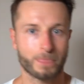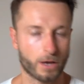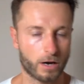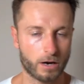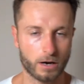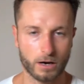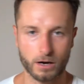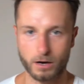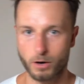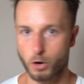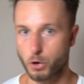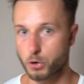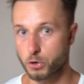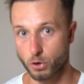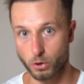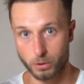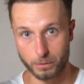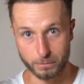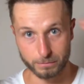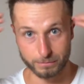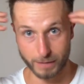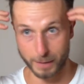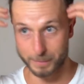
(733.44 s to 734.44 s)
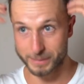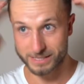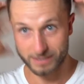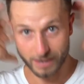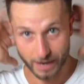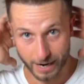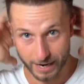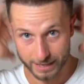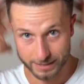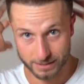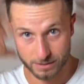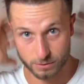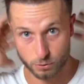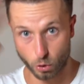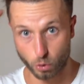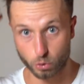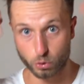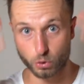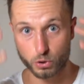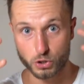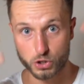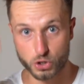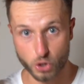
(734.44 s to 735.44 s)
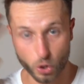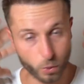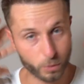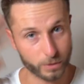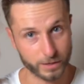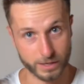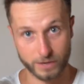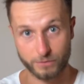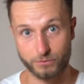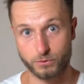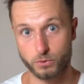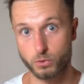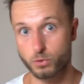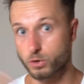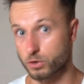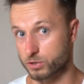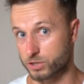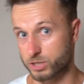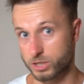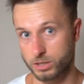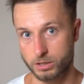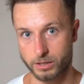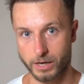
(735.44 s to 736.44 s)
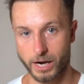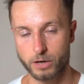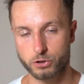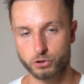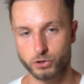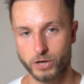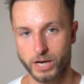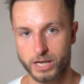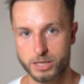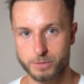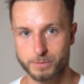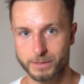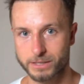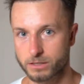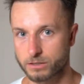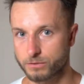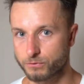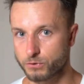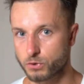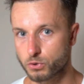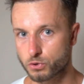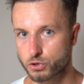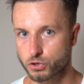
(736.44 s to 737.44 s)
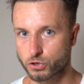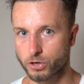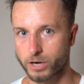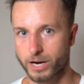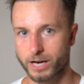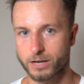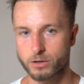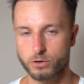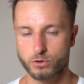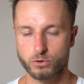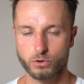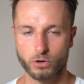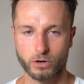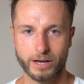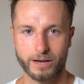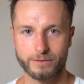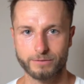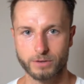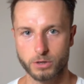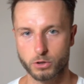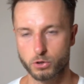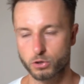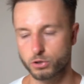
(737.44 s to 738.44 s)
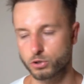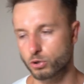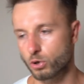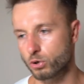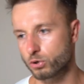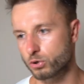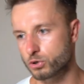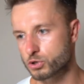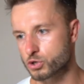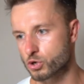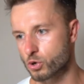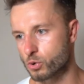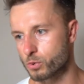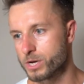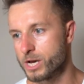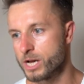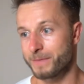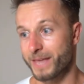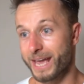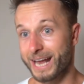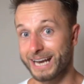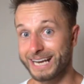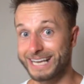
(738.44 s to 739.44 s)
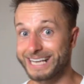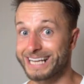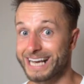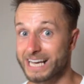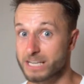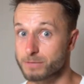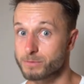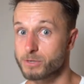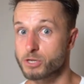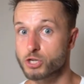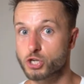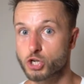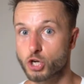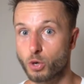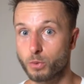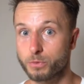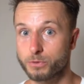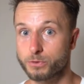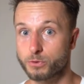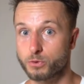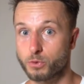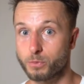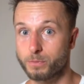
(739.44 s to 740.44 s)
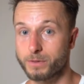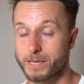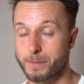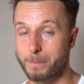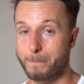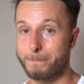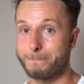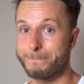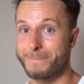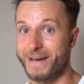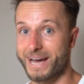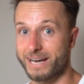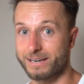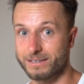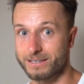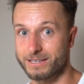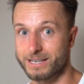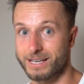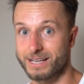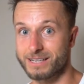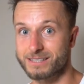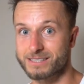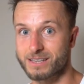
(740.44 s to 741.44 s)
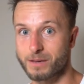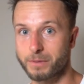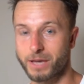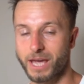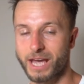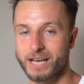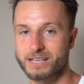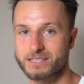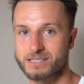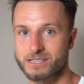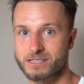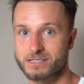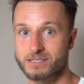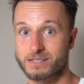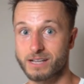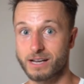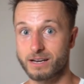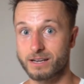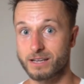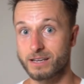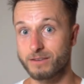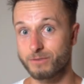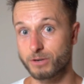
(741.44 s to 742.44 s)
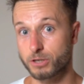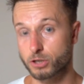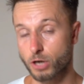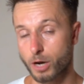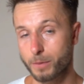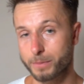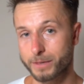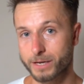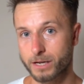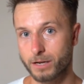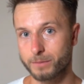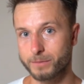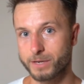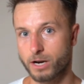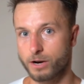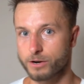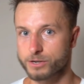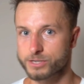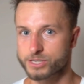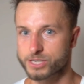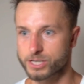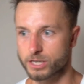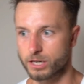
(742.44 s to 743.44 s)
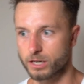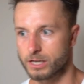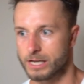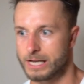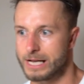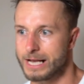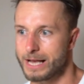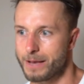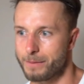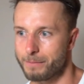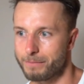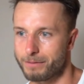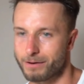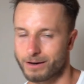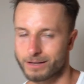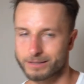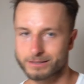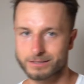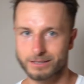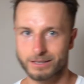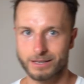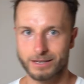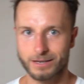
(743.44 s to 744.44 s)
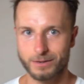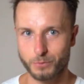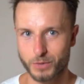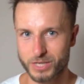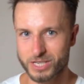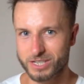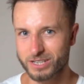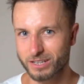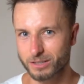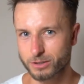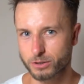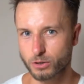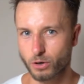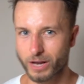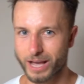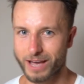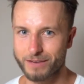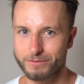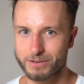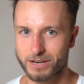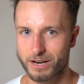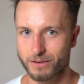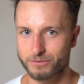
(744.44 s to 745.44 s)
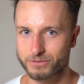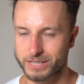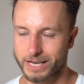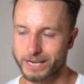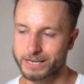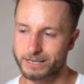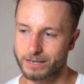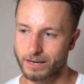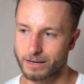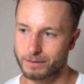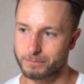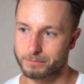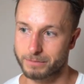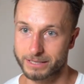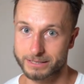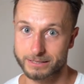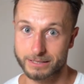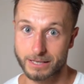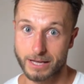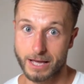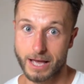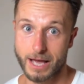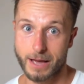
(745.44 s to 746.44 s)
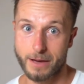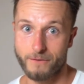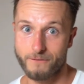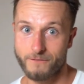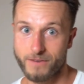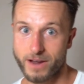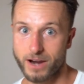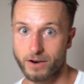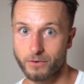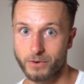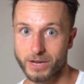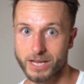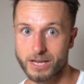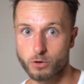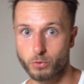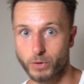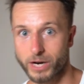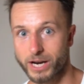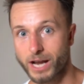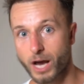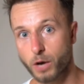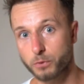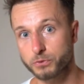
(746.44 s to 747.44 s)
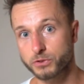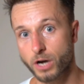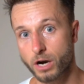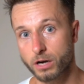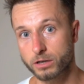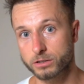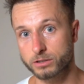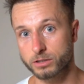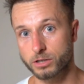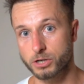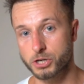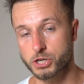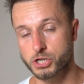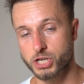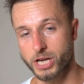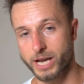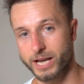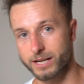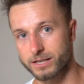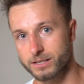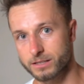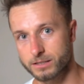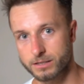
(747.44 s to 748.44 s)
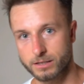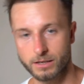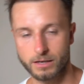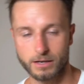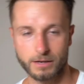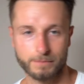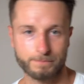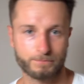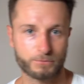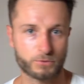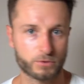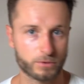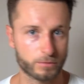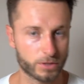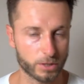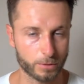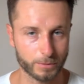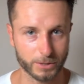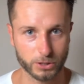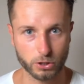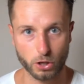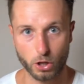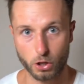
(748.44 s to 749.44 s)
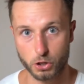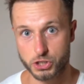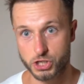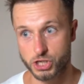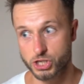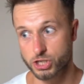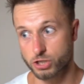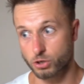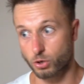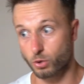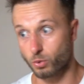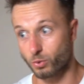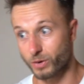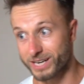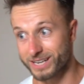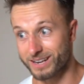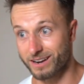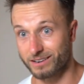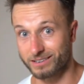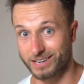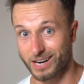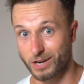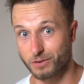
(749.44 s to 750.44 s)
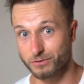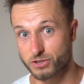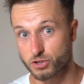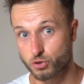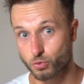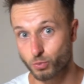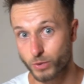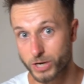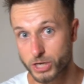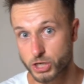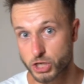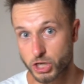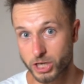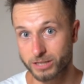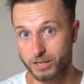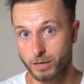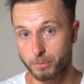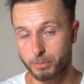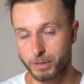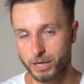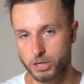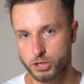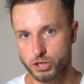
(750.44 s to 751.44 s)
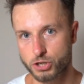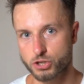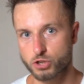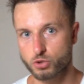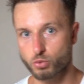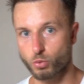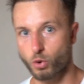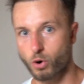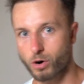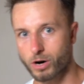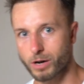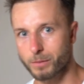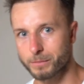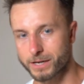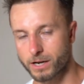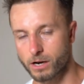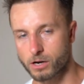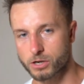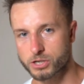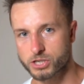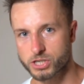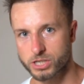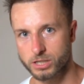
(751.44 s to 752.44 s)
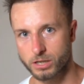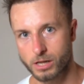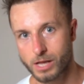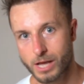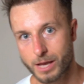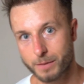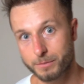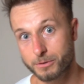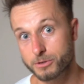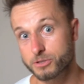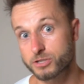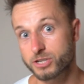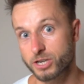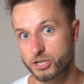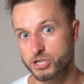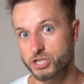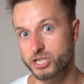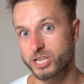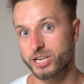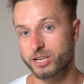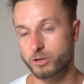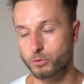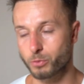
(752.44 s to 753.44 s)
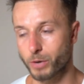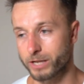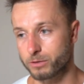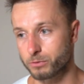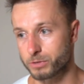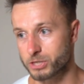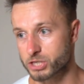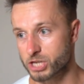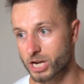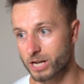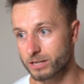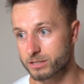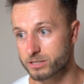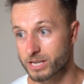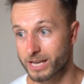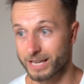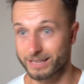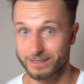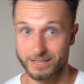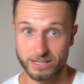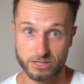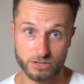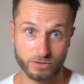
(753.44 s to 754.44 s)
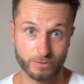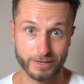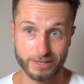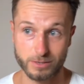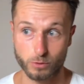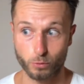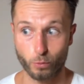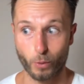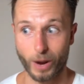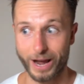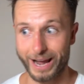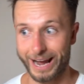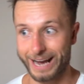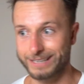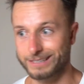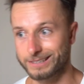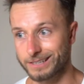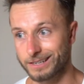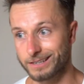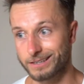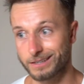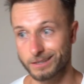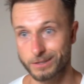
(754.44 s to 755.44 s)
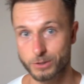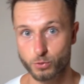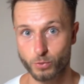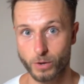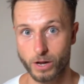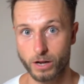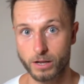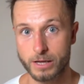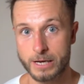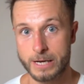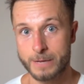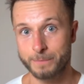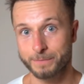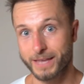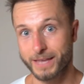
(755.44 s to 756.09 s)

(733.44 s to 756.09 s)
on your maybe sides, donor zone, if you consider hair transplant in the future and you don't have a good donor zone. And it has been shown to be better in some cases than even topical minoxidil, but we still don't have enough data. But very renowned doctors and dermatologists already are kind of switching their patients to oral minoxidil because they're seeing great results, and that's the reason why I take it as well.